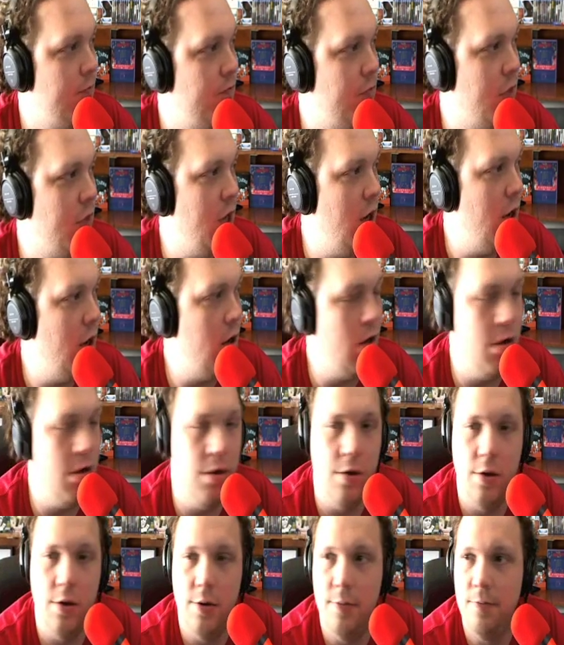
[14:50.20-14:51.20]

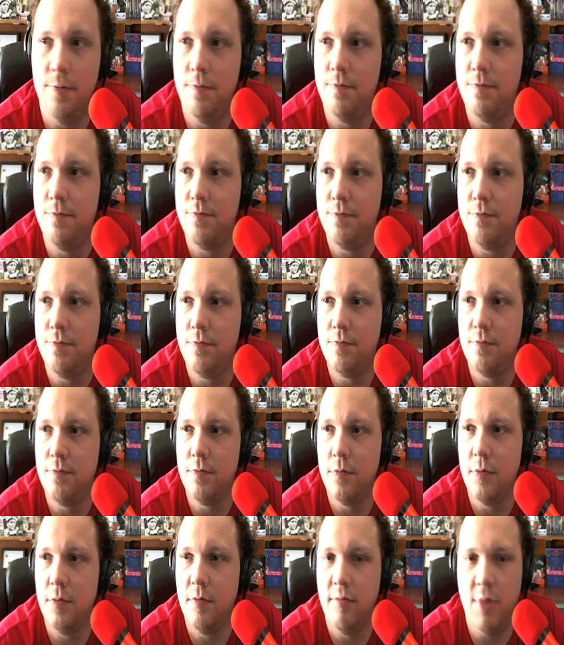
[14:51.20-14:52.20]

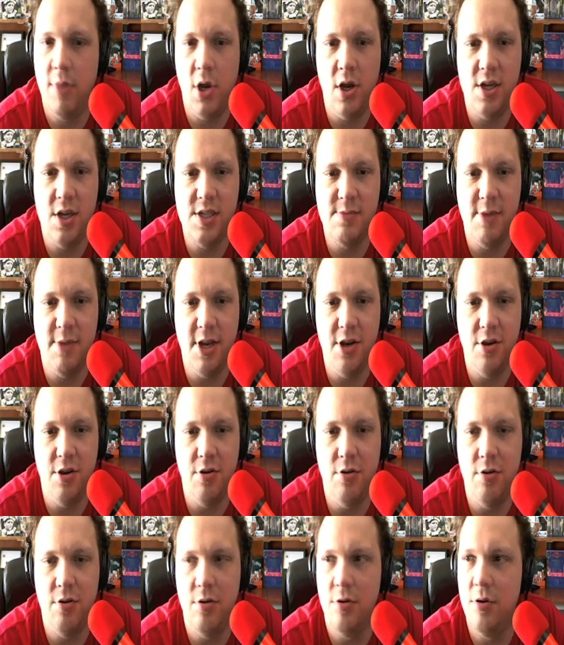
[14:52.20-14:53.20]
Pause menu.
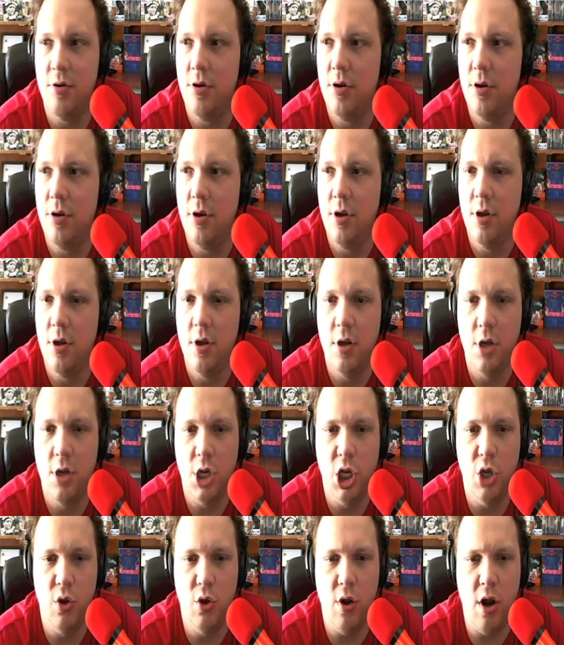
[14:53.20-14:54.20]

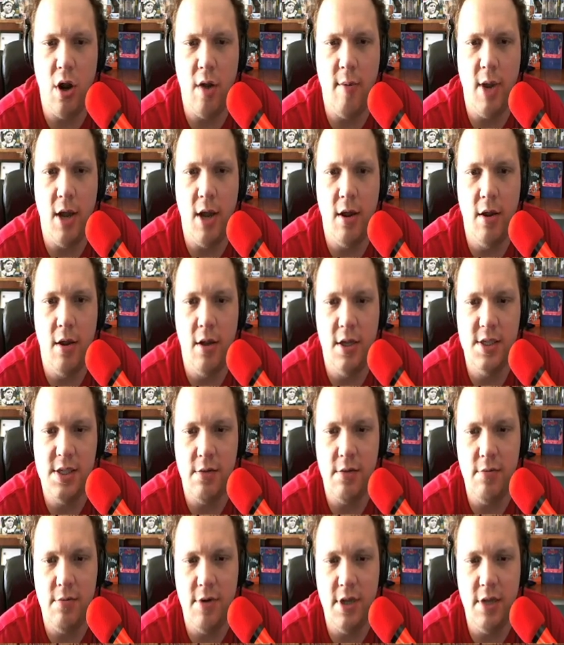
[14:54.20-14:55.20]
Guarma. Is that
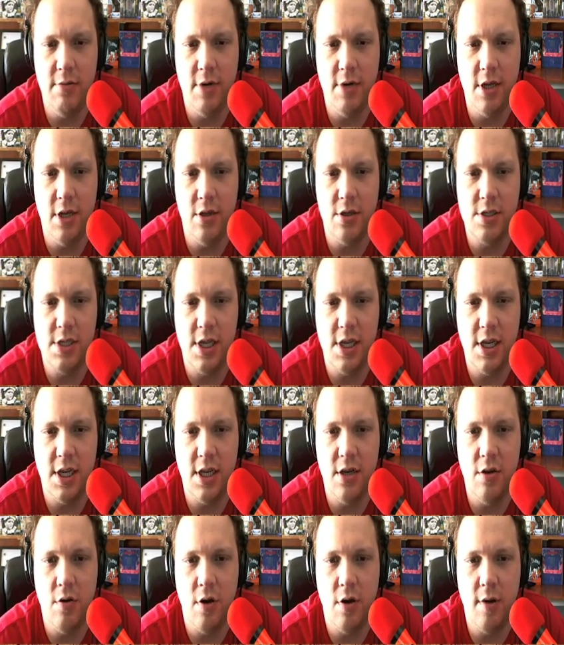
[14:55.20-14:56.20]
really what it looks like
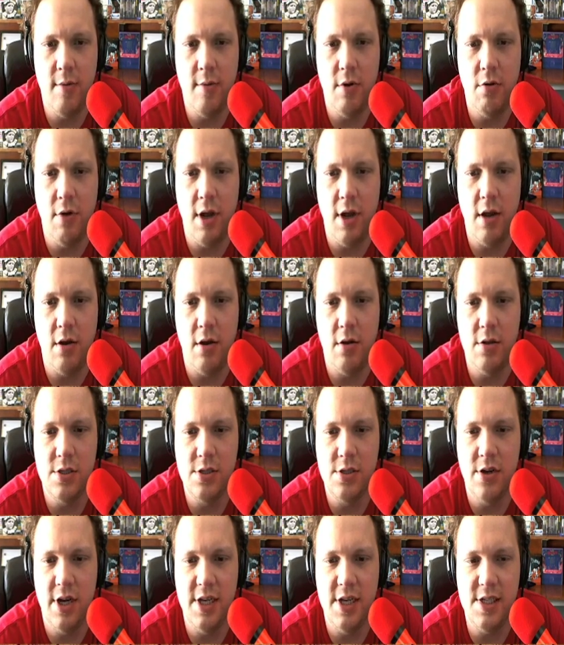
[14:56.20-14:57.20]
in Guarma? Wow. It's
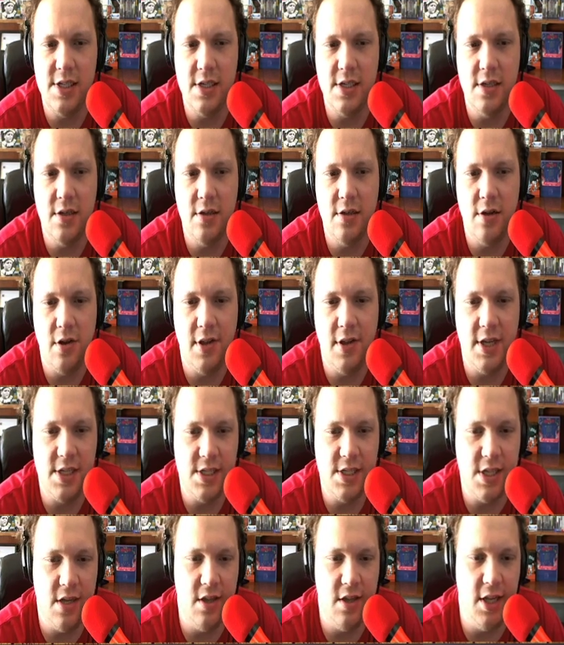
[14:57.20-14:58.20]
crazy. all that
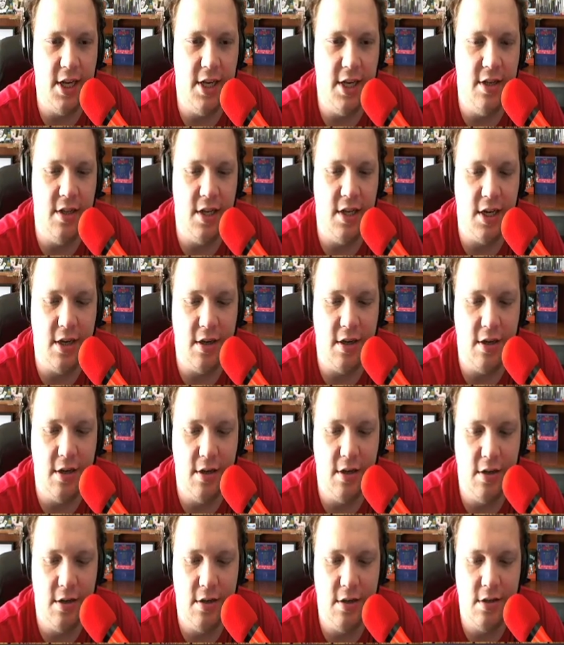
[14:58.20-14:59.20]
sunlight and like
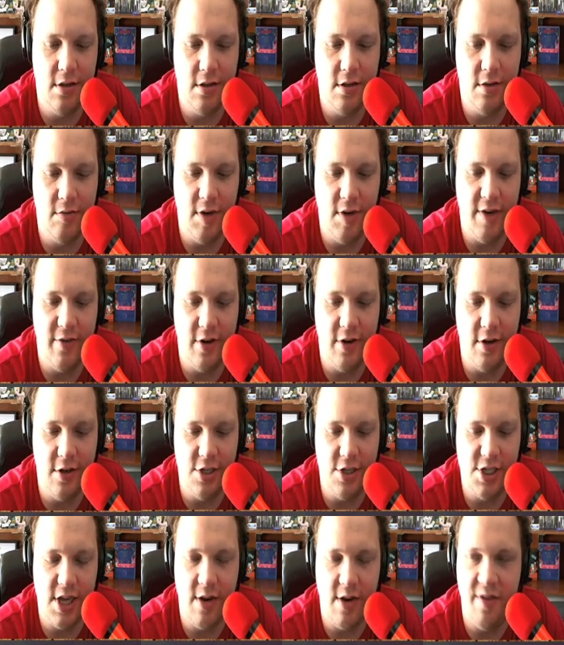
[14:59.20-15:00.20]
whatever,
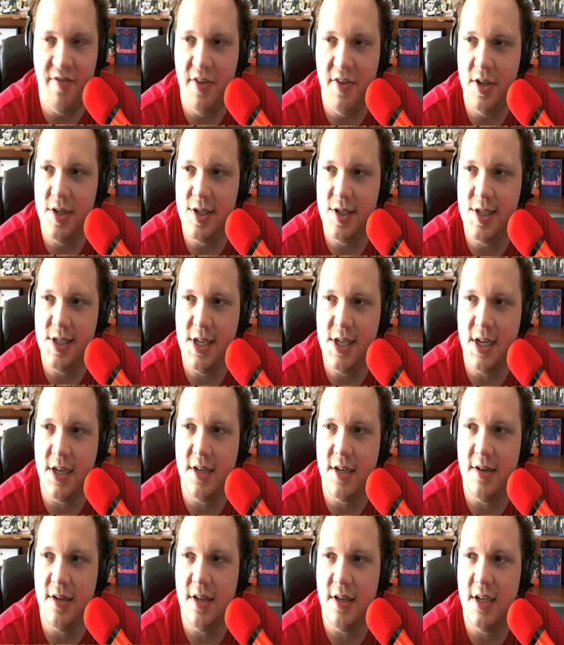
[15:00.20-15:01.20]
just how he feels sick
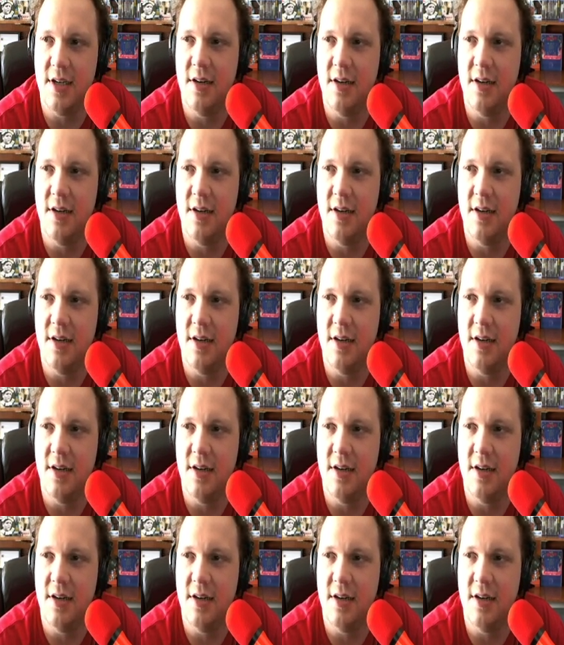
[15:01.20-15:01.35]
and all that.